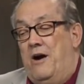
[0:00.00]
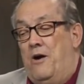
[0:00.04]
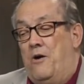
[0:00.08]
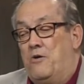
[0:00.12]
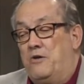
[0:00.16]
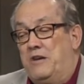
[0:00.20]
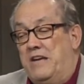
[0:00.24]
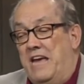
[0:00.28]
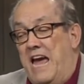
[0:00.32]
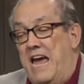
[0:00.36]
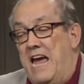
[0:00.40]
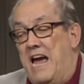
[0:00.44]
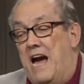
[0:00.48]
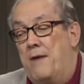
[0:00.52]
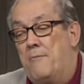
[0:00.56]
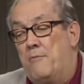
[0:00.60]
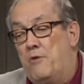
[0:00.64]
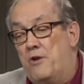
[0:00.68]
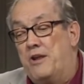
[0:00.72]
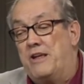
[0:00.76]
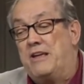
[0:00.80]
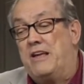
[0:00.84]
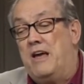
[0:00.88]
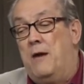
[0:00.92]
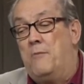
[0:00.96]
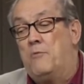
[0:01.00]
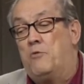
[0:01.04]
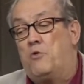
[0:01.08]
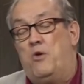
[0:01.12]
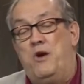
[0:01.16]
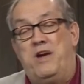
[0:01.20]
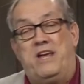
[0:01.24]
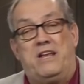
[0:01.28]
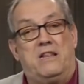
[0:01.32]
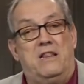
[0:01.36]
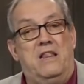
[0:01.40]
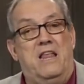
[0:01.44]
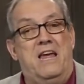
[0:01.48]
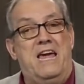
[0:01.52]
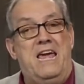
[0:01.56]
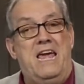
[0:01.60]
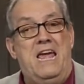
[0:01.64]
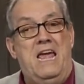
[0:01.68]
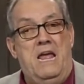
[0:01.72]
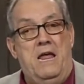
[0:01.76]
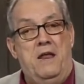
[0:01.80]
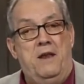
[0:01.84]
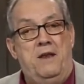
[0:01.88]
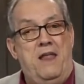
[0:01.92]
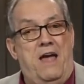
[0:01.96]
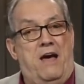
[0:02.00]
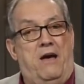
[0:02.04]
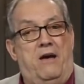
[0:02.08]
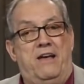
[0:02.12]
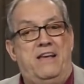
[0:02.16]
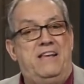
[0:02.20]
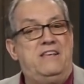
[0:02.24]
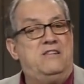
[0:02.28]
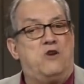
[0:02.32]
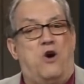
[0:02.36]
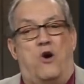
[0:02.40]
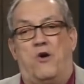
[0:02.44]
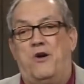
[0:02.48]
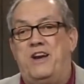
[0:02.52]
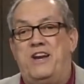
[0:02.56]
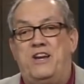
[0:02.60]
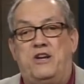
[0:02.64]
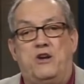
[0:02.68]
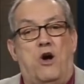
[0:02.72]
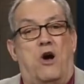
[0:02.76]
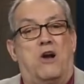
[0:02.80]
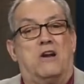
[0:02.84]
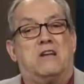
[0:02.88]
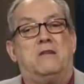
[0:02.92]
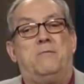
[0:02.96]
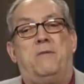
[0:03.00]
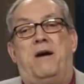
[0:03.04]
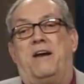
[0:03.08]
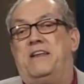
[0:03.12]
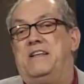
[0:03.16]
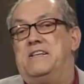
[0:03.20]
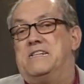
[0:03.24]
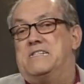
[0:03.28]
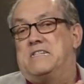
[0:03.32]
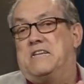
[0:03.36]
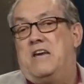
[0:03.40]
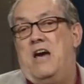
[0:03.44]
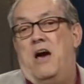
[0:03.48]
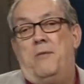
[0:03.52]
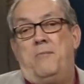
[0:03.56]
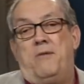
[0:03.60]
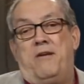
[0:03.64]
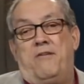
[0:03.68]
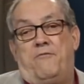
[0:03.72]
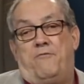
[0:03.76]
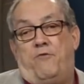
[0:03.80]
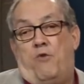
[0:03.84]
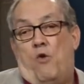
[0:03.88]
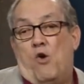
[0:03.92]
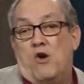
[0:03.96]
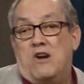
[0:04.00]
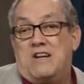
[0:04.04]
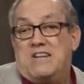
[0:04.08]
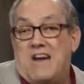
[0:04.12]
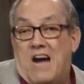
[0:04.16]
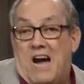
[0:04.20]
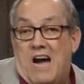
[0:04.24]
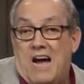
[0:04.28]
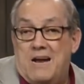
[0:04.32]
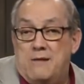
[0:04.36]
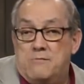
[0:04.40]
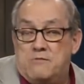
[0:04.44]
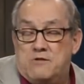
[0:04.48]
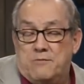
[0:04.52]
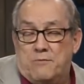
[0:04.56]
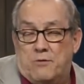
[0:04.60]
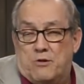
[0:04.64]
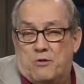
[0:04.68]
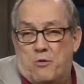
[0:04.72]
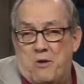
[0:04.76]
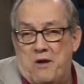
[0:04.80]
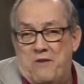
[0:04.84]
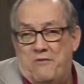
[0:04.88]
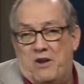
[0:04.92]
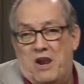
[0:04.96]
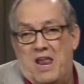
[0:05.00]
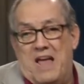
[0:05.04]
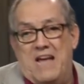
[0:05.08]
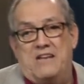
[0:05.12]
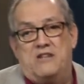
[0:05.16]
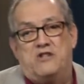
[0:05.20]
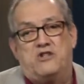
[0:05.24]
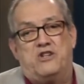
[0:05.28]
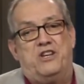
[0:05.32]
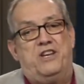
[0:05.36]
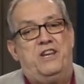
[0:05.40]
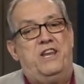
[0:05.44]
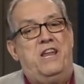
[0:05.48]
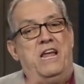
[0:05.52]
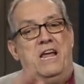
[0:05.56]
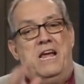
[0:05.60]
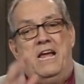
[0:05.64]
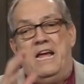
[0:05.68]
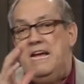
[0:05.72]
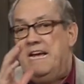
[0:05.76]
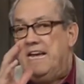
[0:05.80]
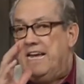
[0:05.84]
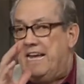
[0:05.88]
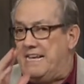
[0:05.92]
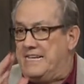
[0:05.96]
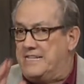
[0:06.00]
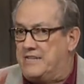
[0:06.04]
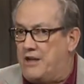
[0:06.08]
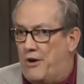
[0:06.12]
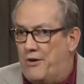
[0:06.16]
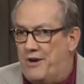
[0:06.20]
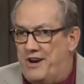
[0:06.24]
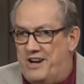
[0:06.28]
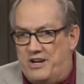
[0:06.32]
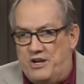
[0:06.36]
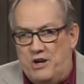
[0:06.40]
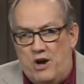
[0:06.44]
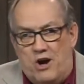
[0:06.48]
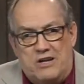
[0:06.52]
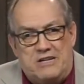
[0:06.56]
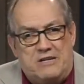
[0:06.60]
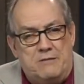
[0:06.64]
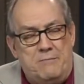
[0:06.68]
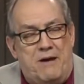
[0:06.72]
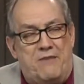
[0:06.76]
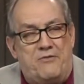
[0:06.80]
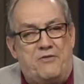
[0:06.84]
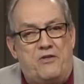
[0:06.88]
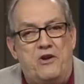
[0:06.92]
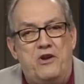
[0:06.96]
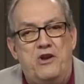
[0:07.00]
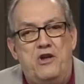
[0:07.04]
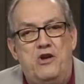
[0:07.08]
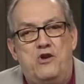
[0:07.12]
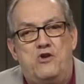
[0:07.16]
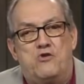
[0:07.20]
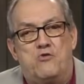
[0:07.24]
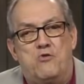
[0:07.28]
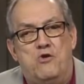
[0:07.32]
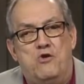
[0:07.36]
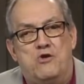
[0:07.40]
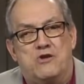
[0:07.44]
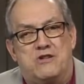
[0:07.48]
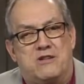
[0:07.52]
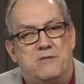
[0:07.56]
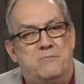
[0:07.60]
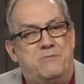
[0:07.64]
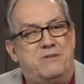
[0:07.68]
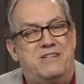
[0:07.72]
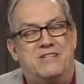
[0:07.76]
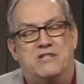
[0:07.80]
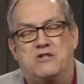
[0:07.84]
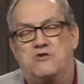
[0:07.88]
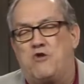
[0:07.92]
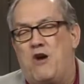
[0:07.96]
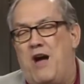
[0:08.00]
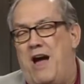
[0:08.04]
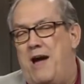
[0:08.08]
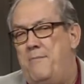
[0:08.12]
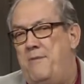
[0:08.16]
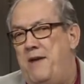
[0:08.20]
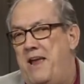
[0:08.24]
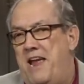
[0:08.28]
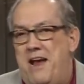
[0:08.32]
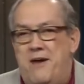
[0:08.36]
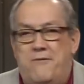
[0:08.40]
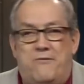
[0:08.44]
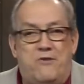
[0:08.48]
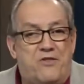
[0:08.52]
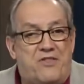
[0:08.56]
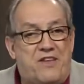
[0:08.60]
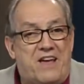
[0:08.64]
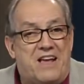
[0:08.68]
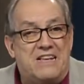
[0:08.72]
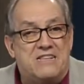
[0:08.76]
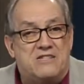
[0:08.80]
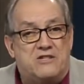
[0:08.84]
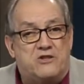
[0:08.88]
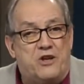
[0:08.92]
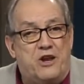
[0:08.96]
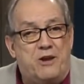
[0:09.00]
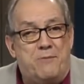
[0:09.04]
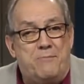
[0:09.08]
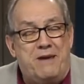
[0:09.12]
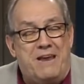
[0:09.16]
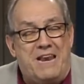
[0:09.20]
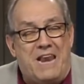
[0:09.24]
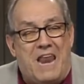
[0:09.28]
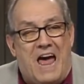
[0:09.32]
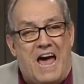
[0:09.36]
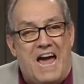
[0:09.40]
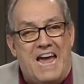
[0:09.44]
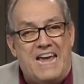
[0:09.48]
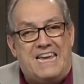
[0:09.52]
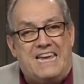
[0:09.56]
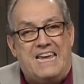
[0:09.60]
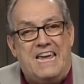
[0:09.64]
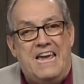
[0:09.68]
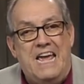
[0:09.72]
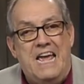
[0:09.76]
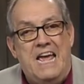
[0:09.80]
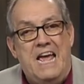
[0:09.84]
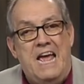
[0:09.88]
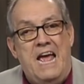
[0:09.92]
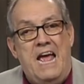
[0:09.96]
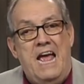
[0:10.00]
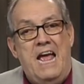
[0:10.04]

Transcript: okay, I'm going to come quickly. Now, he's already talked about his coming four times in the book of Revelation. He's already talked about the New Jerusalem, described everything it's going to be like.